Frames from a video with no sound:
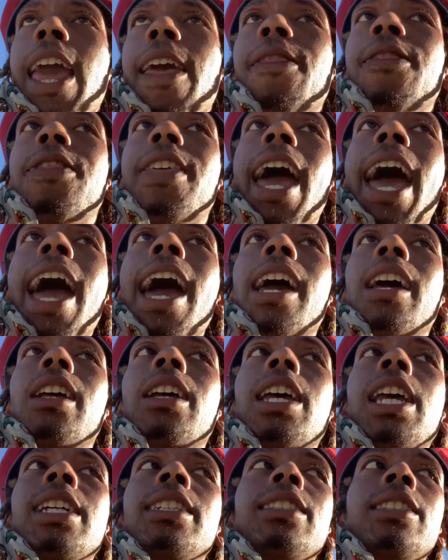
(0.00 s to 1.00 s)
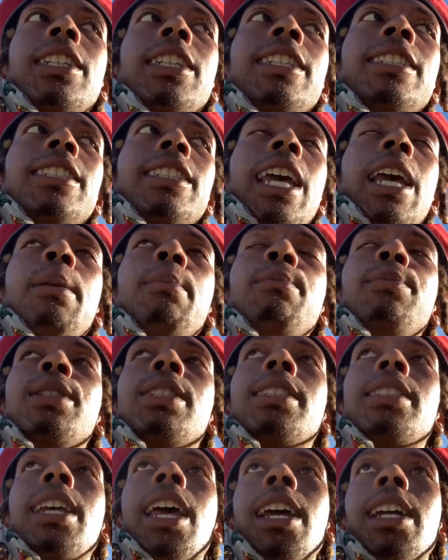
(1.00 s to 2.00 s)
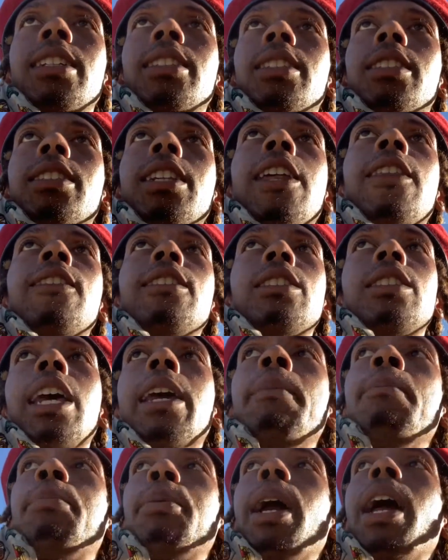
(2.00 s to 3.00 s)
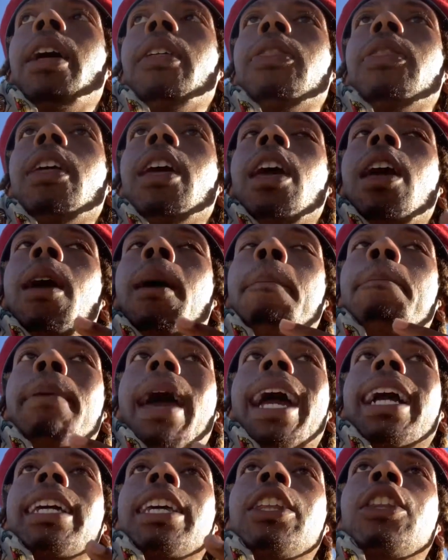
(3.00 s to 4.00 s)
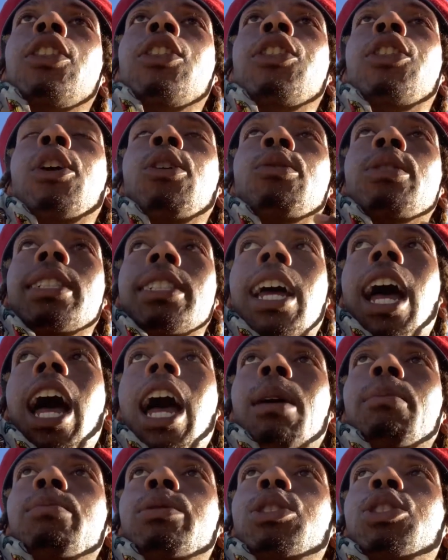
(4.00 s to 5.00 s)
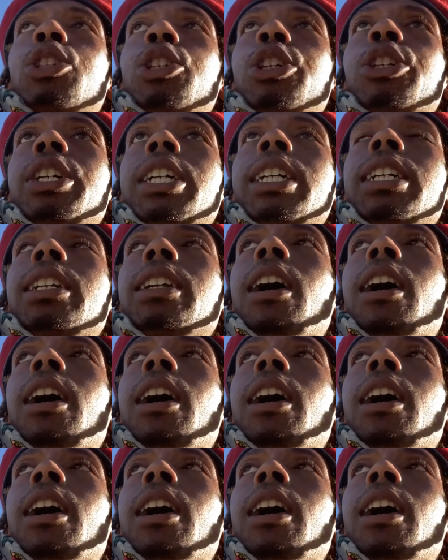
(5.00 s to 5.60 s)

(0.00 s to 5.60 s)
That is in the same sense, in the same breath, back in those times during